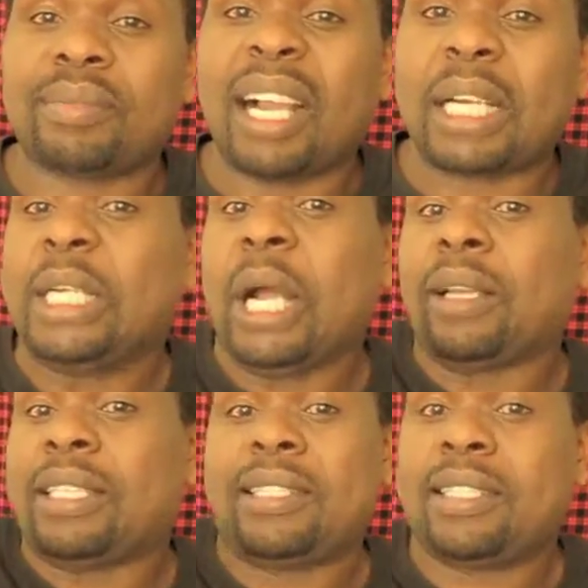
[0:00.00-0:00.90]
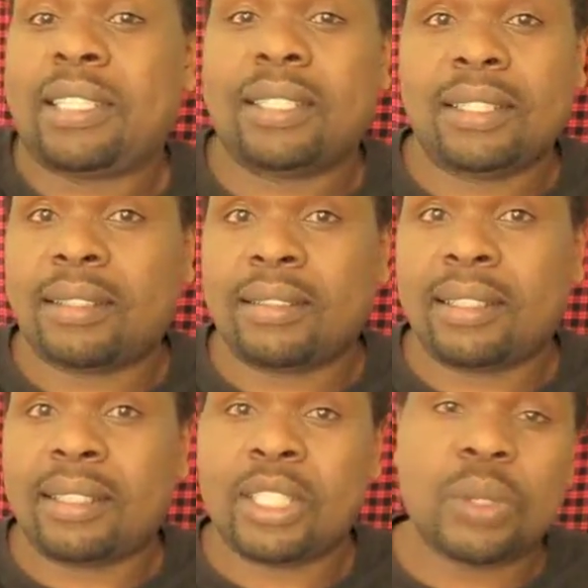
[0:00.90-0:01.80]
Acknowledge
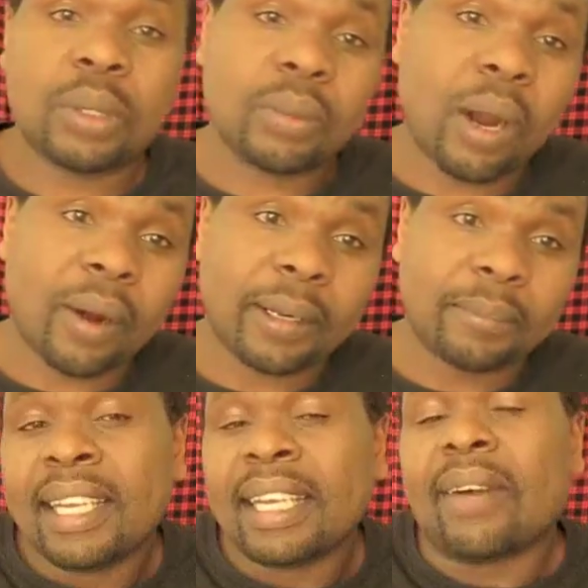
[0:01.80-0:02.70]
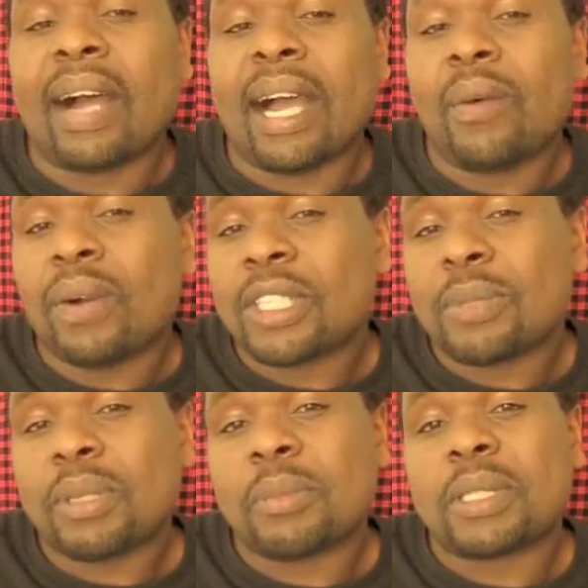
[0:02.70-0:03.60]
that you were wrong. Now, I want
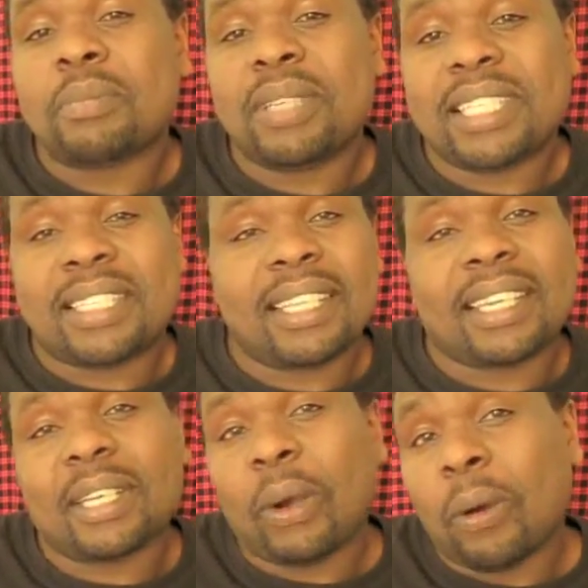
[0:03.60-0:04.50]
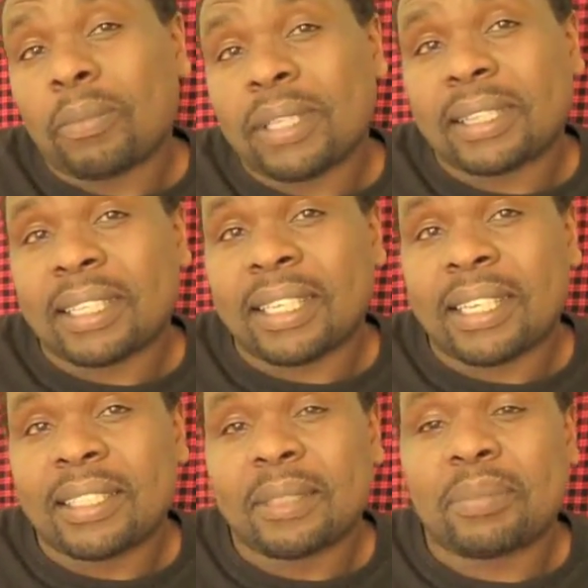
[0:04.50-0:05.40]
to be optimistic and hope that
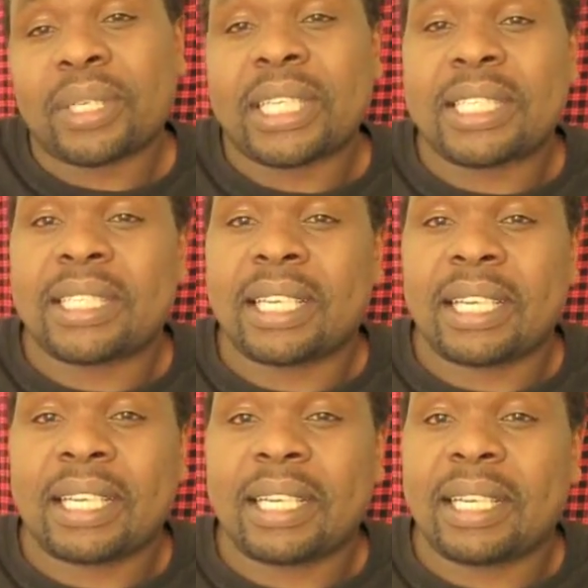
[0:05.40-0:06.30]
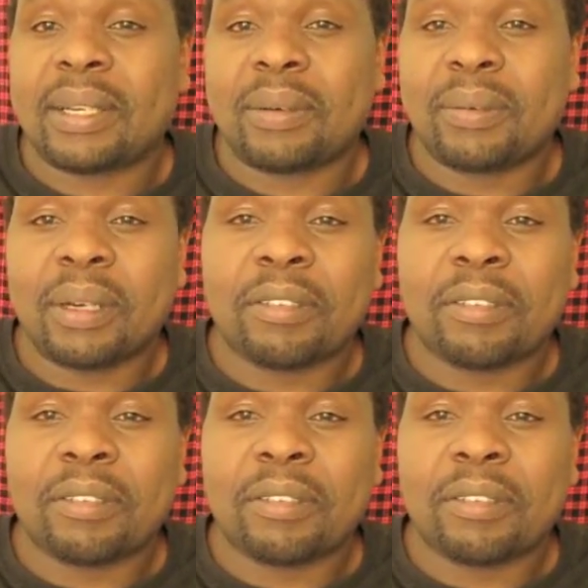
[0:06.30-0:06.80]
the British will